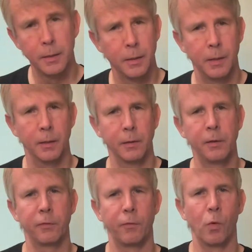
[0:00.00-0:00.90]
at
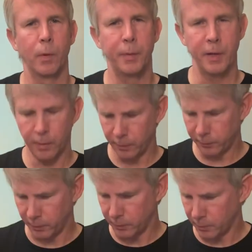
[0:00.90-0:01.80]
least 4 PRS
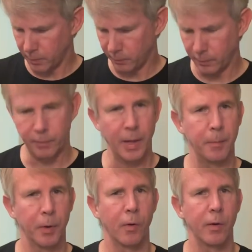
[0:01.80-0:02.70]
guitars. I've got a
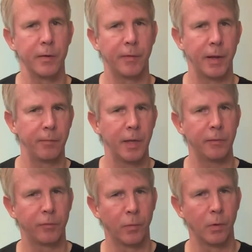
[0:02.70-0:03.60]
McCarty
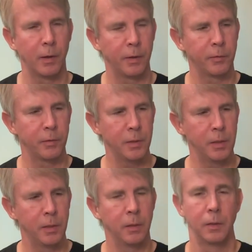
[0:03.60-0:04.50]
594 SE,
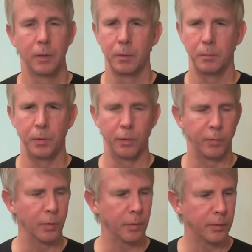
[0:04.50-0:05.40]

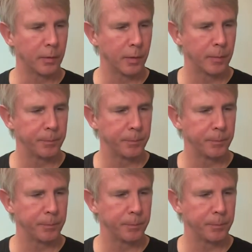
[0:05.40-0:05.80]
beautiful guitar.